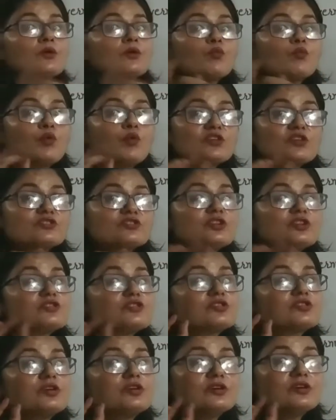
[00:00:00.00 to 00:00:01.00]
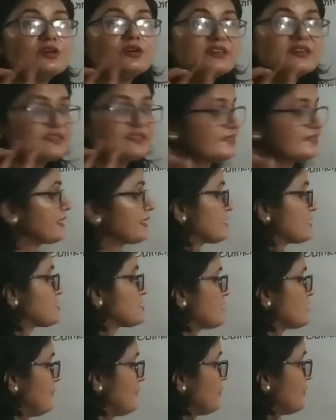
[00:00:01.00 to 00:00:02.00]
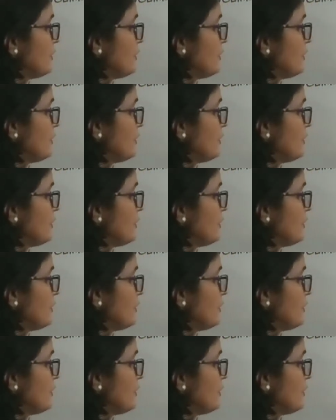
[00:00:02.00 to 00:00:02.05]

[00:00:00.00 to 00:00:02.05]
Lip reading: was the third sector.